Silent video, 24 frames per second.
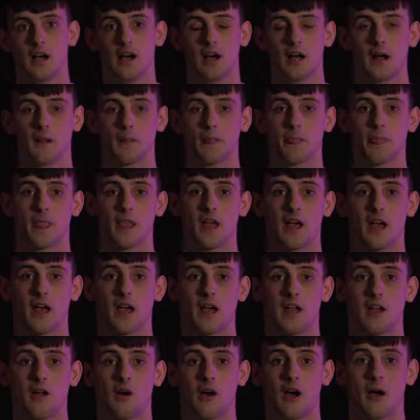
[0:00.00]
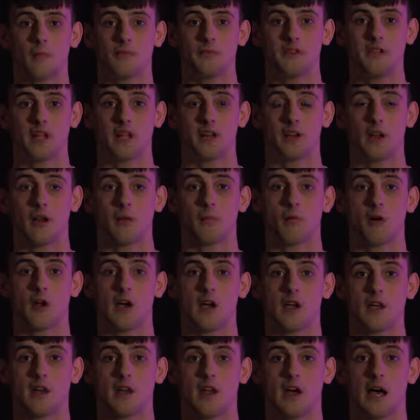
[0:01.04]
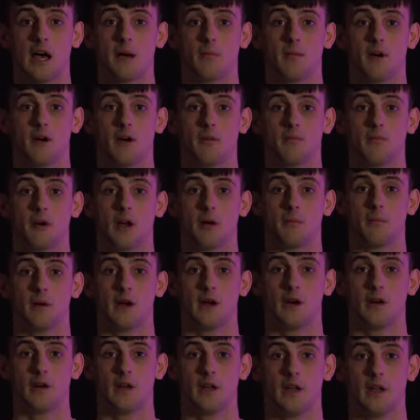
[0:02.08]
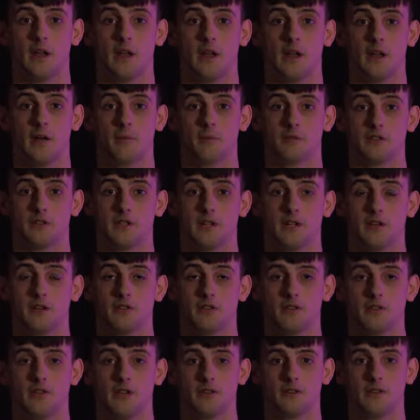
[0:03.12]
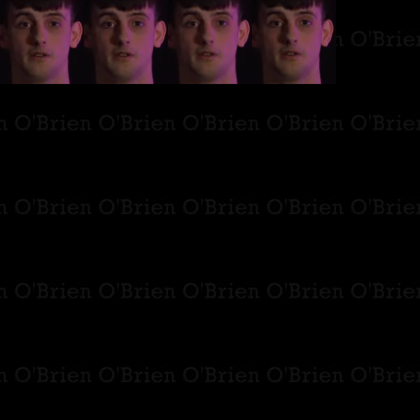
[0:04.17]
thing. Hello, I'm Dylan O'Brien. I'm a brown belt in Brazilian Jiu-Jitsu.